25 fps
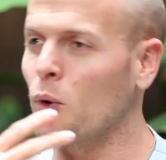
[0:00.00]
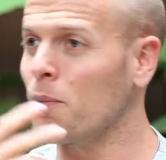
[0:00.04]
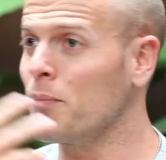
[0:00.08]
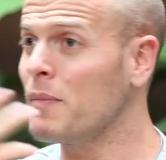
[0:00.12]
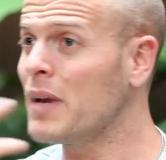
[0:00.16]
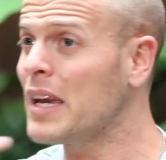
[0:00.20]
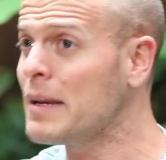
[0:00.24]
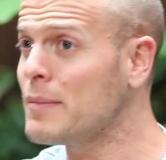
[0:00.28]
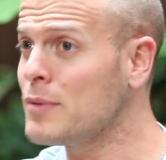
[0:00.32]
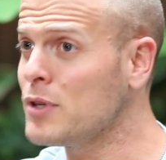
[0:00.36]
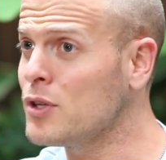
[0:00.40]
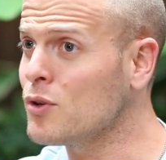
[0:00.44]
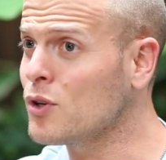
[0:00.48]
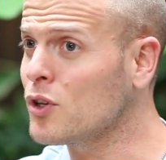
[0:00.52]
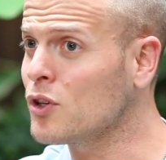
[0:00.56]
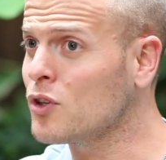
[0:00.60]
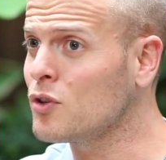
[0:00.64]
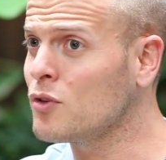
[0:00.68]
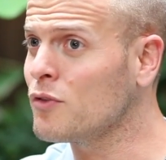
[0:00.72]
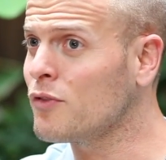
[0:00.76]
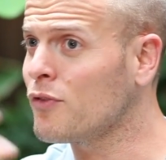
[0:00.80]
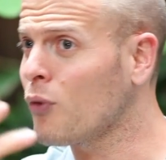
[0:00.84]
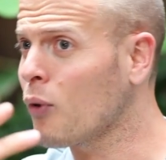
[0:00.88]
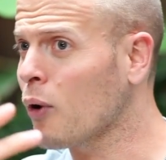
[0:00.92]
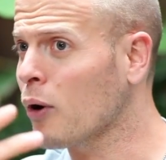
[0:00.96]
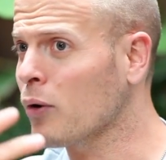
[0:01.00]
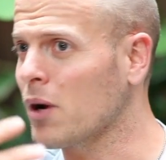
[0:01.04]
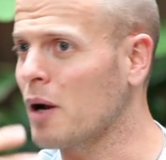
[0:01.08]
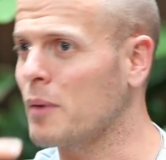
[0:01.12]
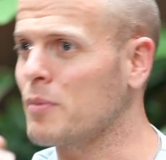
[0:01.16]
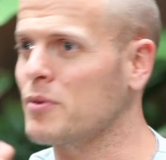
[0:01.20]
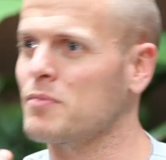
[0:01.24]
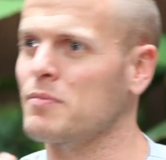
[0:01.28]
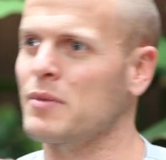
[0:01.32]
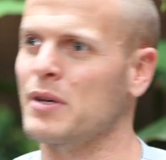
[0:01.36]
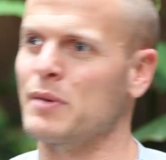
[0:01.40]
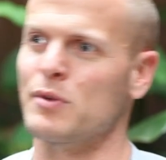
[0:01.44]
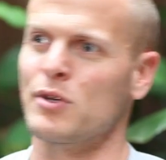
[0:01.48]
maybe you could do 4
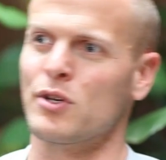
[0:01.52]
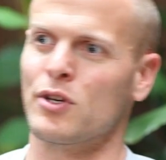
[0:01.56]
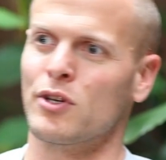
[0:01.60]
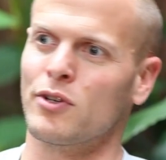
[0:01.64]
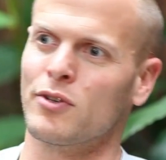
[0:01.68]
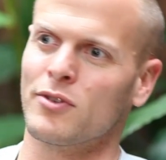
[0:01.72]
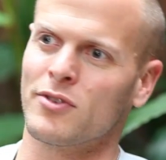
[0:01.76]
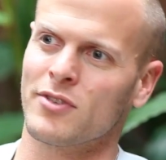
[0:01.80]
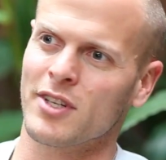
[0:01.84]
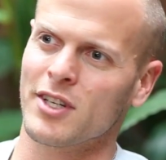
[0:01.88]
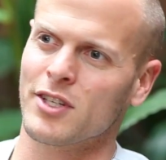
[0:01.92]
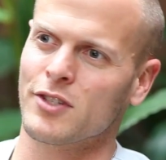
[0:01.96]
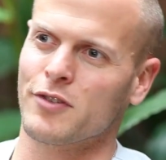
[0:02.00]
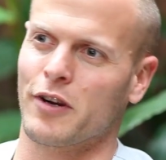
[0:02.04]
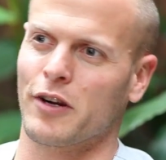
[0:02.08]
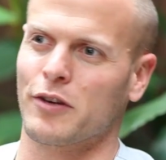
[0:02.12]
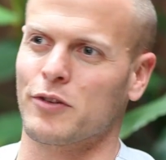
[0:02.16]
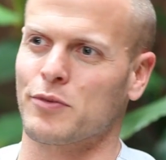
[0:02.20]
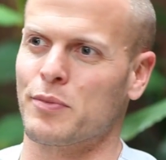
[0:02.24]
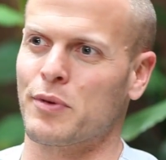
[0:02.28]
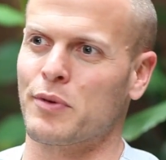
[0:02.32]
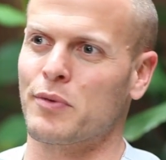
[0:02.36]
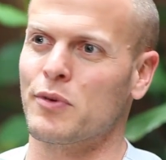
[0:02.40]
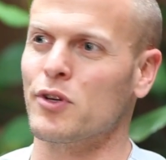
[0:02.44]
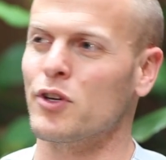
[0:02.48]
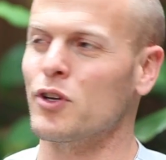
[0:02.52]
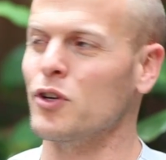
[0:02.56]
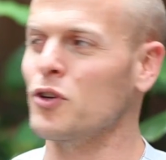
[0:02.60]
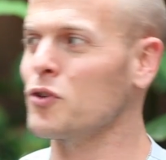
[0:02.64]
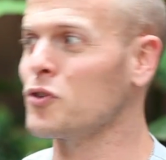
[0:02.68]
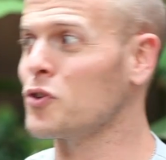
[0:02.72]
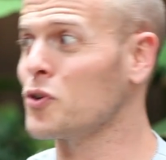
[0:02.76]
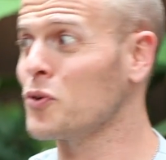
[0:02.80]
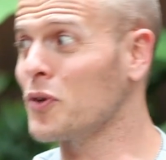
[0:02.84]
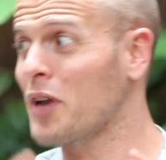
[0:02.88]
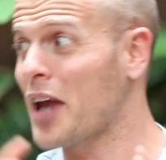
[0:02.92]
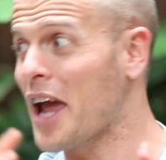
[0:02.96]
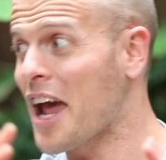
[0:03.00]
reps, maybe you could do 6 reps, maybe you could do
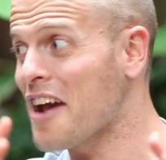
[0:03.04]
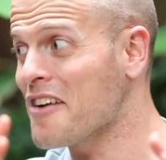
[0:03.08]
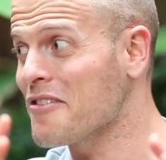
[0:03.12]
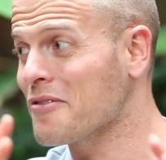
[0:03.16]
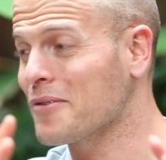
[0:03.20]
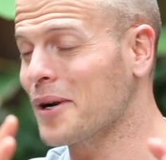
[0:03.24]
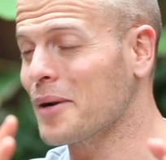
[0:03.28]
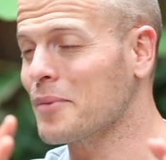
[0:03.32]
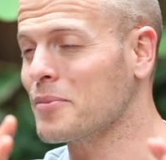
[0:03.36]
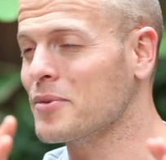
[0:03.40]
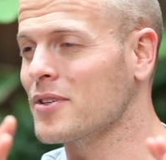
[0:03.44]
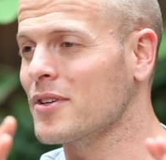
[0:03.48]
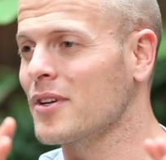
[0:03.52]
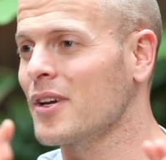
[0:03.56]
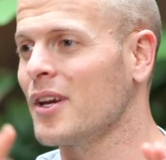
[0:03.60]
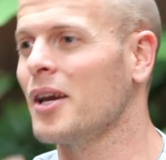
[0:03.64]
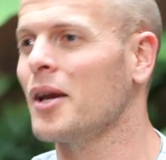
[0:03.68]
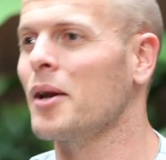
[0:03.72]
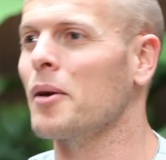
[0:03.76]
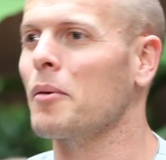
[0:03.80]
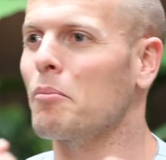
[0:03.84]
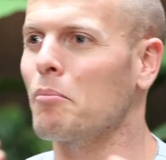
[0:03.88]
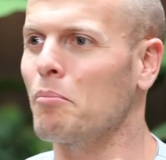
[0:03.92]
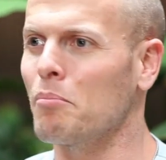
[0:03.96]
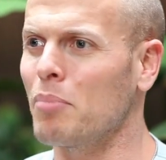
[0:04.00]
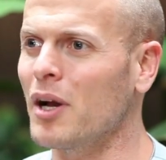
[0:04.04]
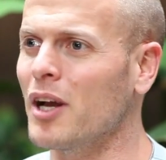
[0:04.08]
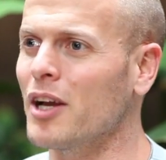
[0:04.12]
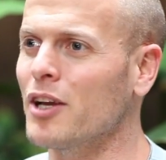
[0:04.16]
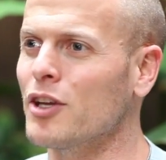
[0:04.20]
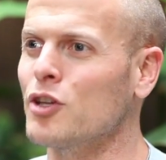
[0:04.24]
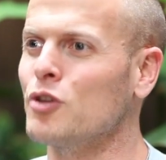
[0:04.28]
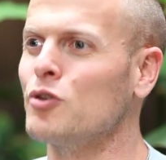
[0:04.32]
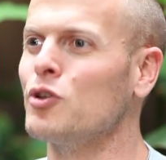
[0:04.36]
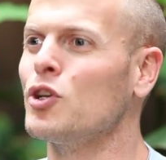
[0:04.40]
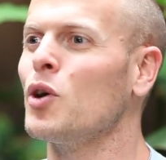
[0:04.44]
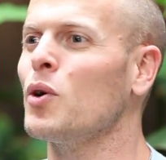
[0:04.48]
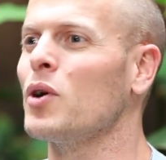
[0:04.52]
2.5 reps, but
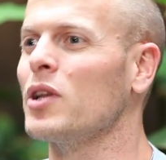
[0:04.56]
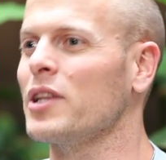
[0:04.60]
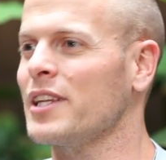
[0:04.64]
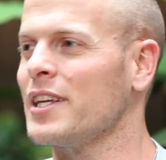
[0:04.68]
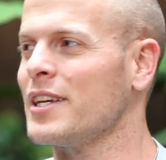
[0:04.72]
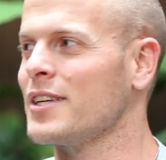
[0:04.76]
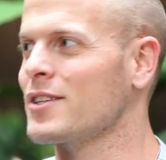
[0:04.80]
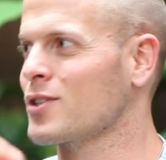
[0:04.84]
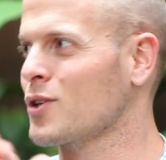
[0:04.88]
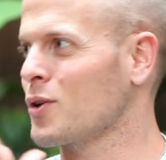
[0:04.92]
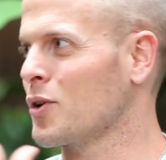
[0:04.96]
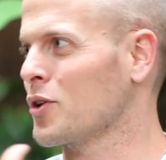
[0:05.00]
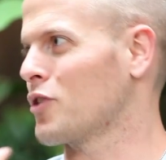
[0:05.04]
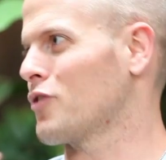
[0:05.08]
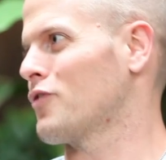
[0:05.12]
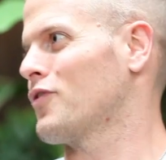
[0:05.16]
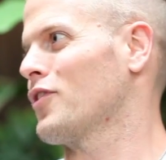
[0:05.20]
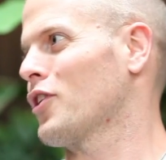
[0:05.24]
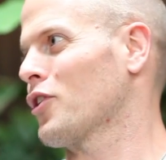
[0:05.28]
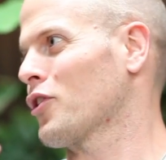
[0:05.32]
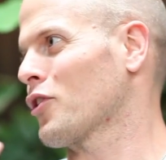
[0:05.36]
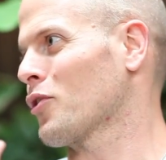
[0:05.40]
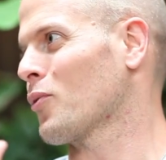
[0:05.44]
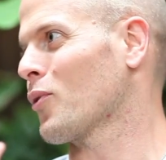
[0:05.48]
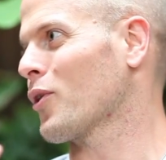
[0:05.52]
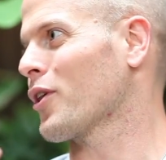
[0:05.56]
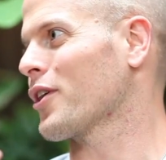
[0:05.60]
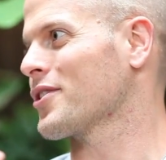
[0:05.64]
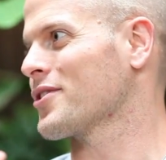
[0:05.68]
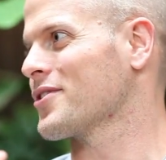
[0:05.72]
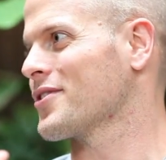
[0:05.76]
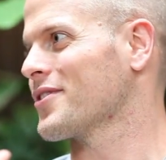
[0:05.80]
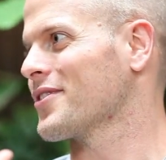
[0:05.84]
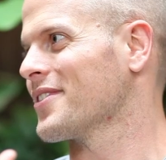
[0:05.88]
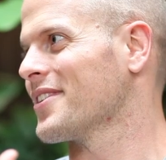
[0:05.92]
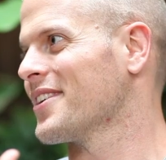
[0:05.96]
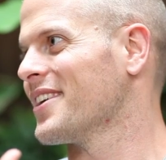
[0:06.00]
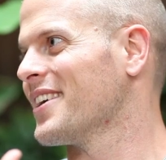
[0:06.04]
you know at least going to failure
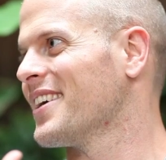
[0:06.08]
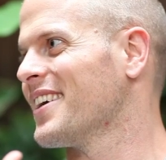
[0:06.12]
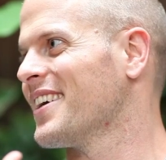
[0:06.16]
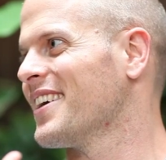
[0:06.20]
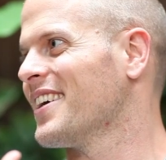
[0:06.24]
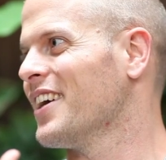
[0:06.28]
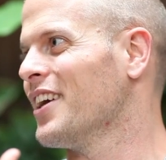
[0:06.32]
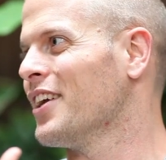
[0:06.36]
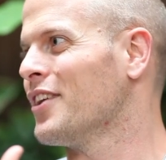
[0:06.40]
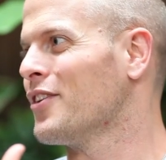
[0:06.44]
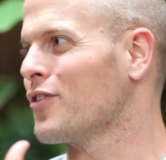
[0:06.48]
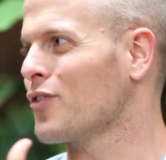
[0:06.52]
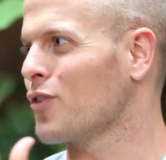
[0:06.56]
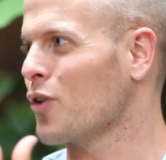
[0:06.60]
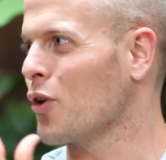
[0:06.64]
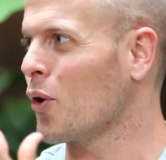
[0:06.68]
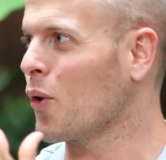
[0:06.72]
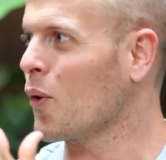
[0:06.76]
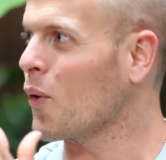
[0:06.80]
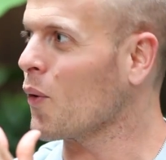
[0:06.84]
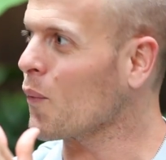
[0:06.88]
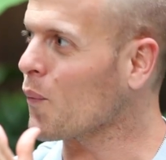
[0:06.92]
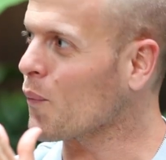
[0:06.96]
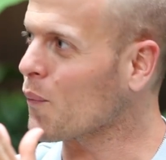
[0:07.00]
works. And so